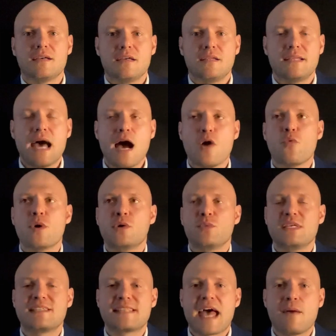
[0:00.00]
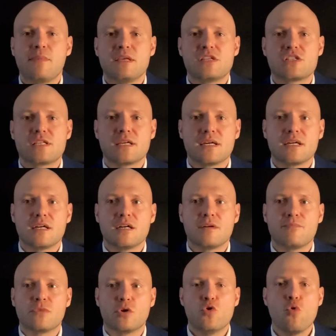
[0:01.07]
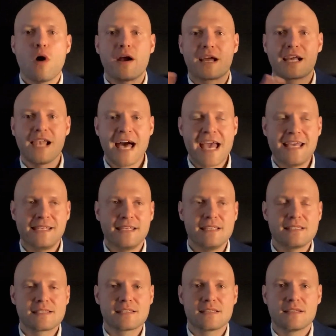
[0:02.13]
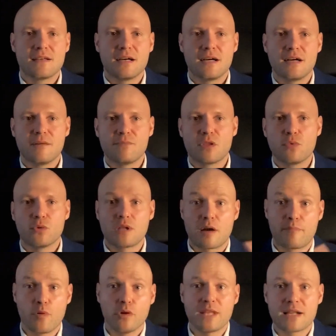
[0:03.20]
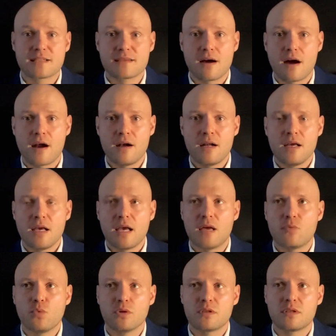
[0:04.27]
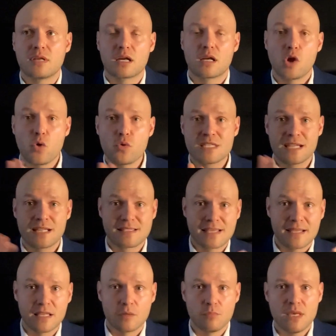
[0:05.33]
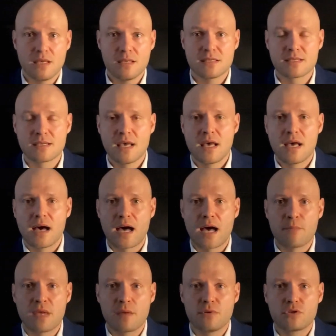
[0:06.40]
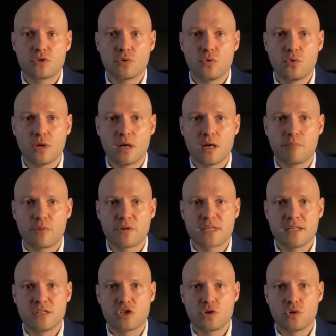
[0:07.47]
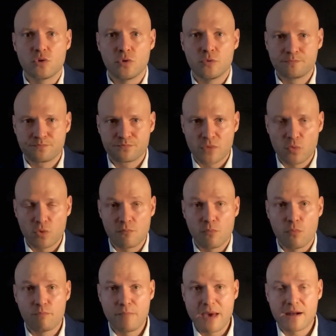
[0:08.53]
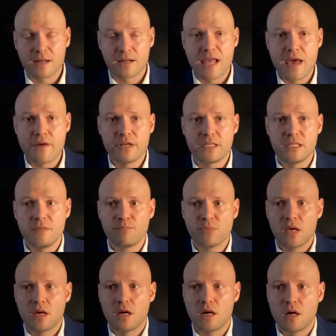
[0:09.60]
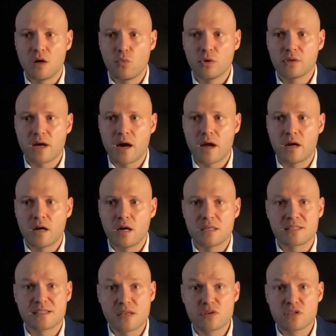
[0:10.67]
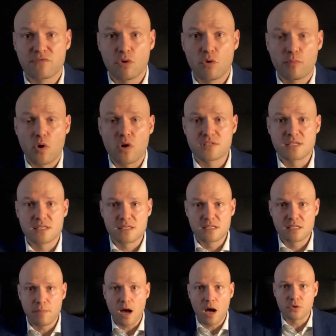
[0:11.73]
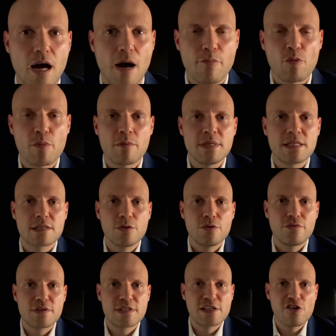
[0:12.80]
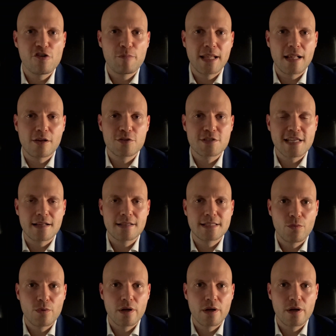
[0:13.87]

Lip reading: Now, when we established who our client is, what our products are, and what the closing and selling means, I'm able to present you with better clarity what our sales flow process is about. I'm Robert Miskov, CEO of Pedal Consulting.